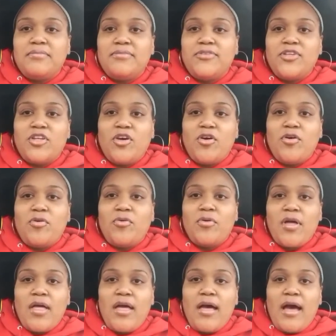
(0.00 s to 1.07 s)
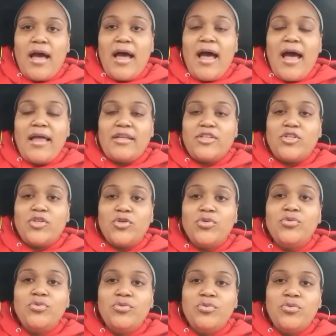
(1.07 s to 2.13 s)
you know, I
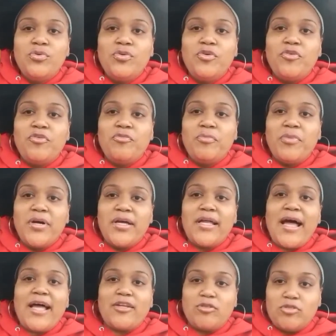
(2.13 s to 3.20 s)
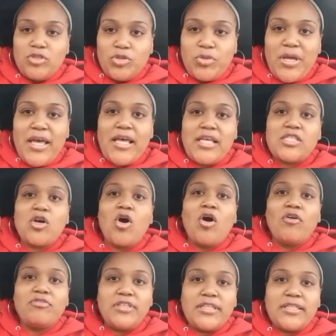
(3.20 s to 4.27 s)
do, but I don't do as
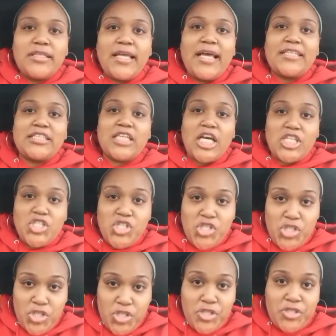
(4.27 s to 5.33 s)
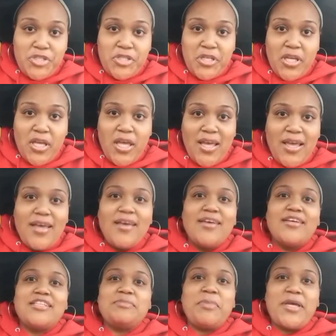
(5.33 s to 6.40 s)
often as I should.
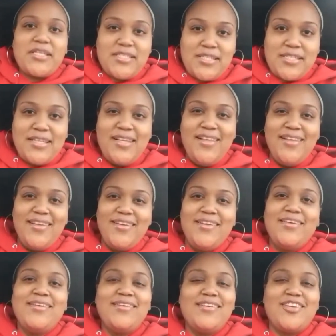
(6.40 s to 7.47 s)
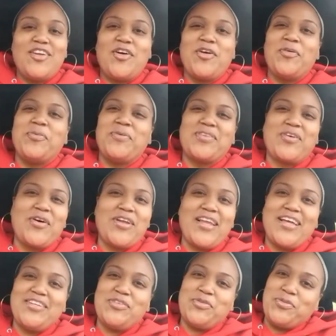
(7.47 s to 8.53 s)
Especially, you know, with all
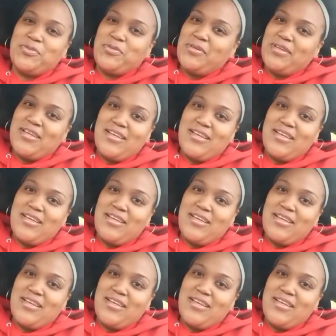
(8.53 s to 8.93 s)
I do